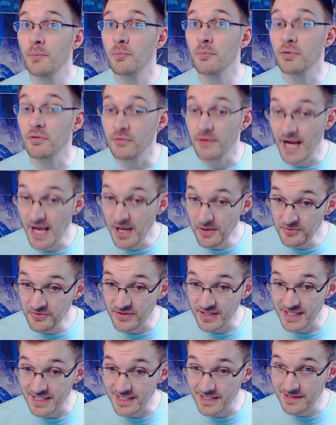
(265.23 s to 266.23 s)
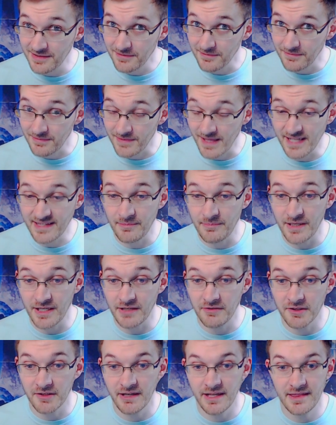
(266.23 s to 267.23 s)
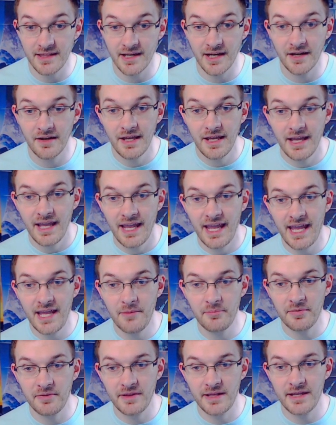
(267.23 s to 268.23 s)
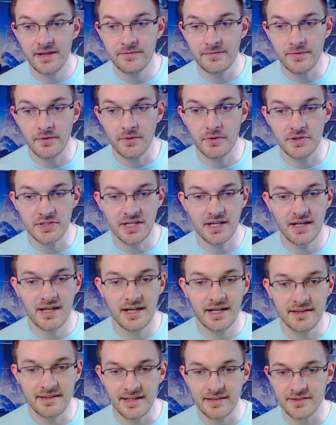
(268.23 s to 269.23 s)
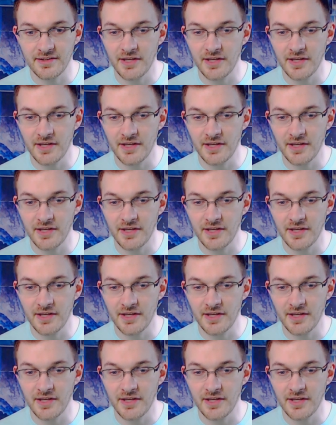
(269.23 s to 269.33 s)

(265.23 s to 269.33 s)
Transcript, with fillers: browsing, that's a big one right there, and playing Forge content.